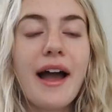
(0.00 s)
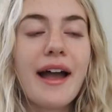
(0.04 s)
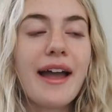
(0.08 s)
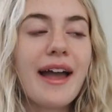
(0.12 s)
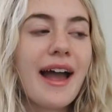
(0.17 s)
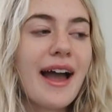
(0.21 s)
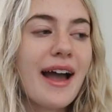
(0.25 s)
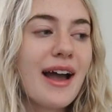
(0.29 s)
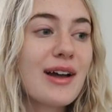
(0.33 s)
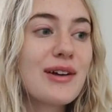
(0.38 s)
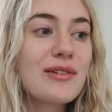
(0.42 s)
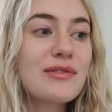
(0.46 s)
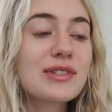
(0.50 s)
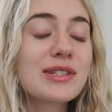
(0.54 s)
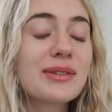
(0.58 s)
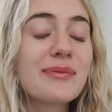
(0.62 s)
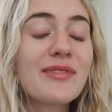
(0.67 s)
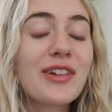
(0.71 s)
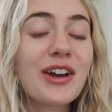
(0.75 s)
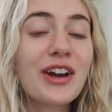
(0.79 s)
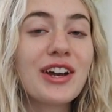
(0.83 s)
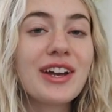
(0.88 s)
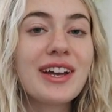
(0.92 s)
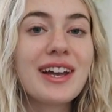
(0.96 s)
I have some
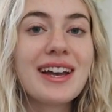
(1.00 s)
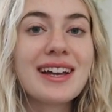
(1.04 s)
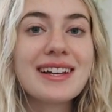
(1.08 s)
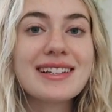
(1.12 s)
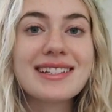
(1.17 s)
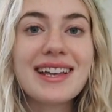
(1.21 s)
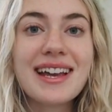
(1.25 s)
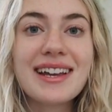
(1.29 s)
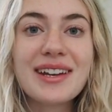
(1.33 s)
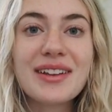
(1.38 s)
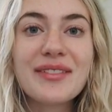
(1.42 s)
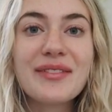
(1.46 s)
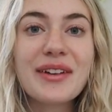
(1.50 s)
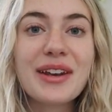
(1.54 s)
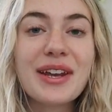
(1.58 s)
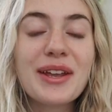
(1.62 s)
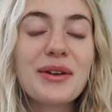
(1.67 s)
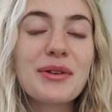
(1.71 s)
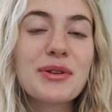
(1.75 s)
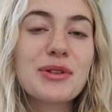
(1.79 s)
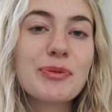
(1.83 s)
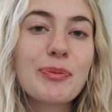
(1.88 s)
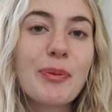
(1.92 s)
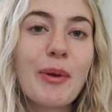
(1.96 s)
very exciting
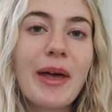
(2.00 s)
videos